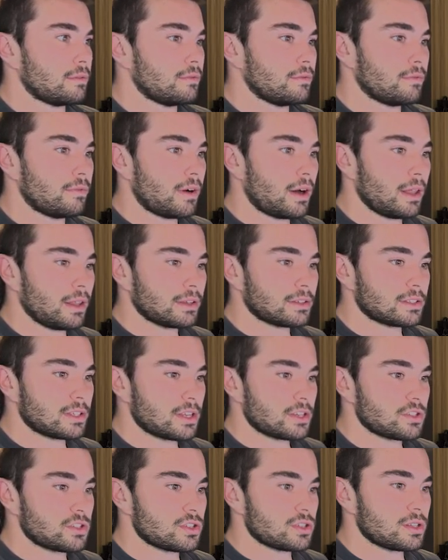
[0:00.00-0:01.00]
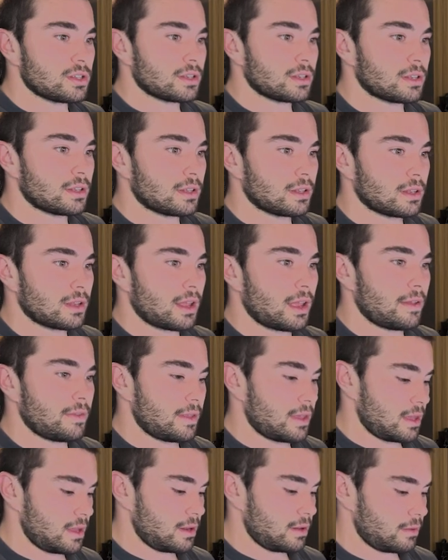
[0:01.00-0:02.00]
file extension and
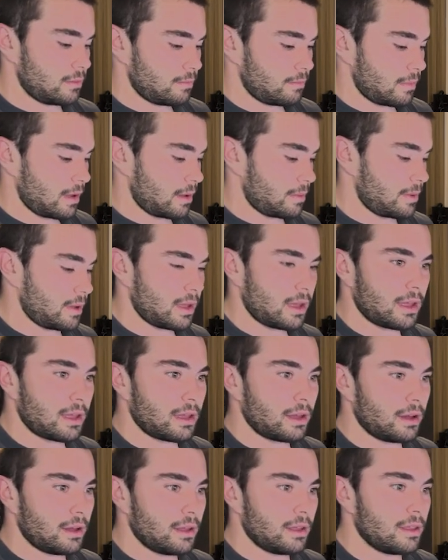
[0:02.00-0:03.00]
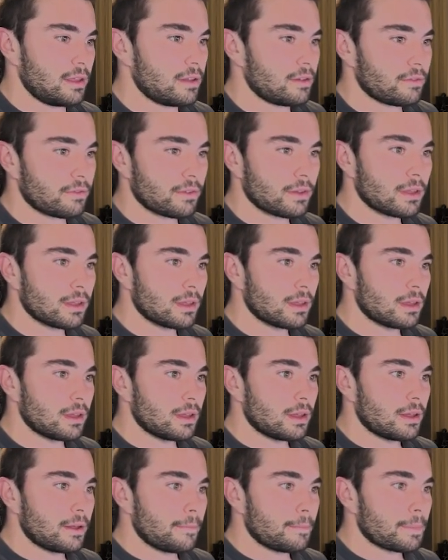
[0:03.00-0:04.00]
then KIF.
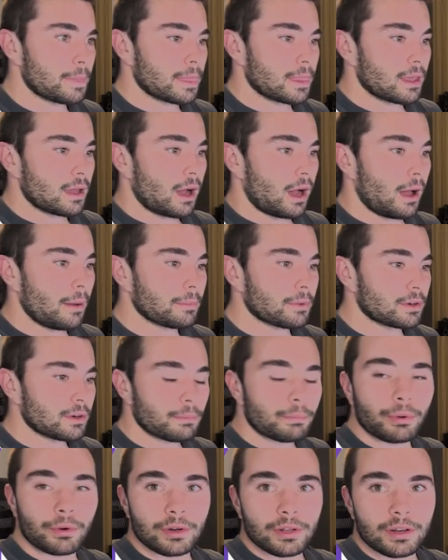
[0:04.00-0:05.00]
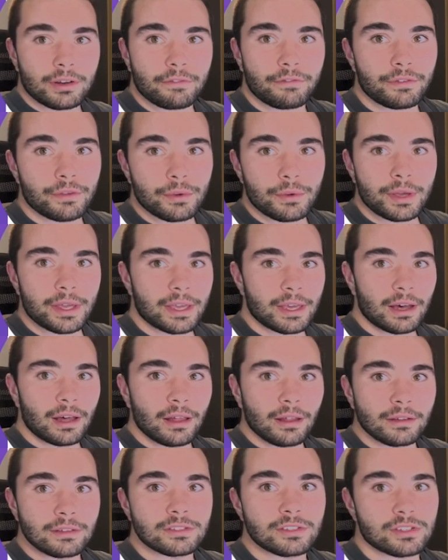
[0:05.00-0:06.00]
I'm going to put in a few
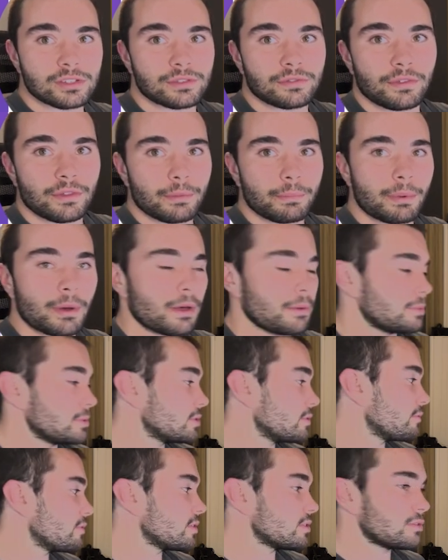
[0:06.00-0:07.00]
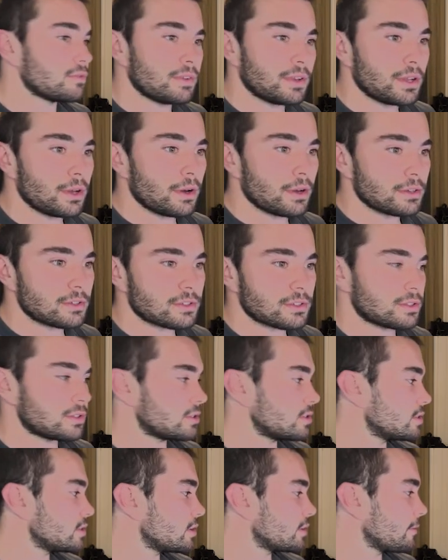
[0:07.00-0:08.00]
here just for the purpose of this video, just
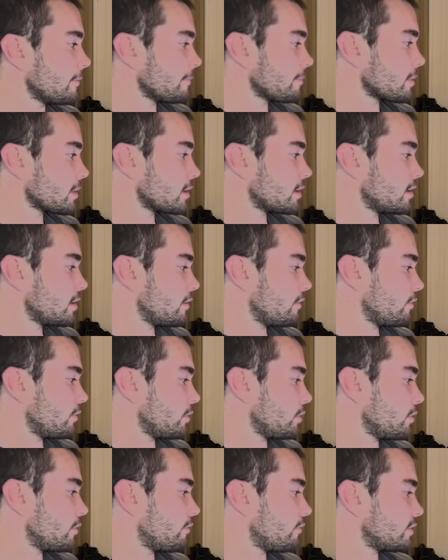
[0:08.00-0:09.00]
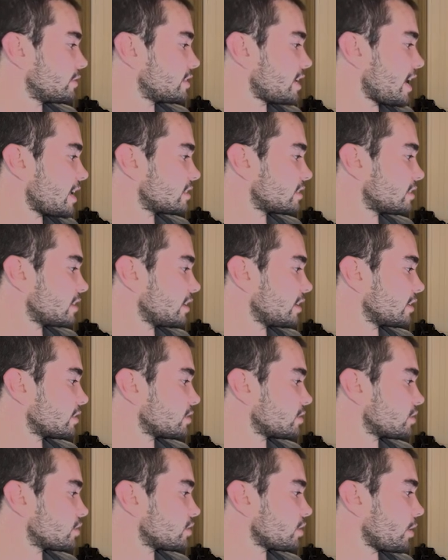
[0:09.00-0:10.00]
for testing and
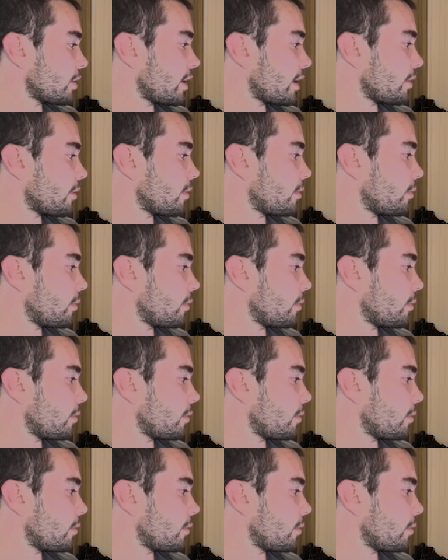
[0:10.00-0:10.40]
to show how it